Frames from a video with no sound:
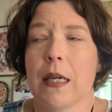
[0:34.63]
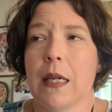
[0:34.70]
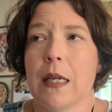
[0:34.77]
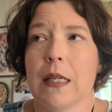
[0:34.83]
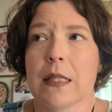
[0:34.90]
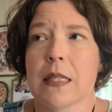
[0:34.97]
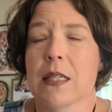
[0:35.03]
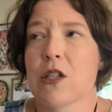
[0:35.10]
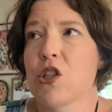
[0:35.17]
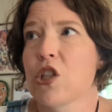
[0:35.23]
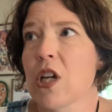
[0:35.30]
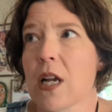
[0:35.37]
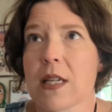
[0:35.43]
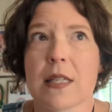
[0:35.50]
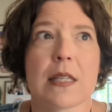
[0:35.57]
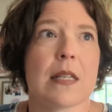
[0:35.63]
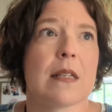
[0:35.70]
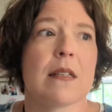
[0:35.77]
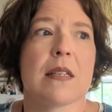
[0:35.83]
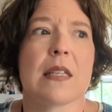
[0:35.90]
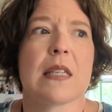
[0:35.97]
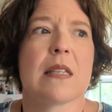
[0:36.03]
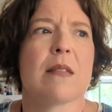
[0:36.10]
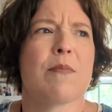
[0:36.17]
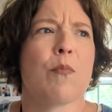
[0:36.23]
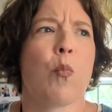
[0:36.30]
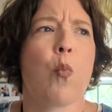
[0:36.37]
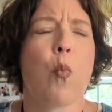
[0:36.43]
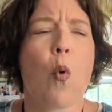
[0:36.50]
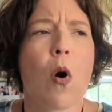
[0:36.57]
it's just,
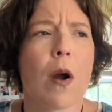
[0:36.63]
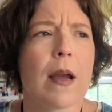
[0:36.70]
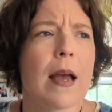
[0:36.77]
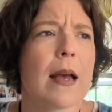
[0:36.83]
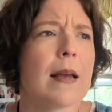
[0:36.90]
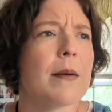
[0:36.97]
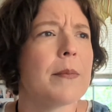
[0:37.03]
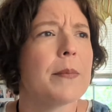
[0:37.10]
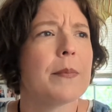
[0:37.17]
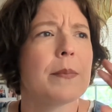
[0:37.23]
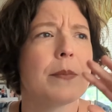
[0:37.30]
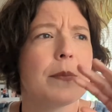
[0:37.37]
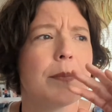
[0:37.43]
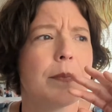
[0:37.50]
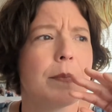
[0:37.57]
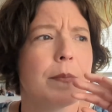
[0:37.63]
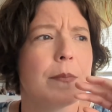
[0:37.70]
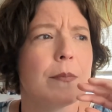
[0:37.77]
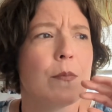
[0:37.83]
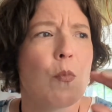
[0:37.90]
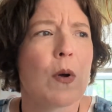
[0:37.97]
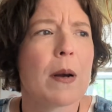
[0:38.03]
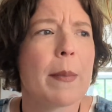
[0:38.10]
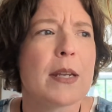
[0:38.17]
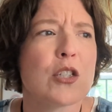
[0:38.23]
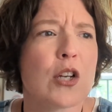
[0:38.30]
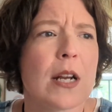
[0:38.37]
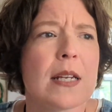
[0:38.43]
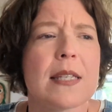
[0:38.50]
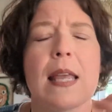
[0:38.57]
what am I
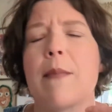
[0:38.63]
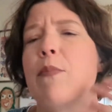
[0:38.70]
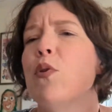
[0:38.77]
trying to say?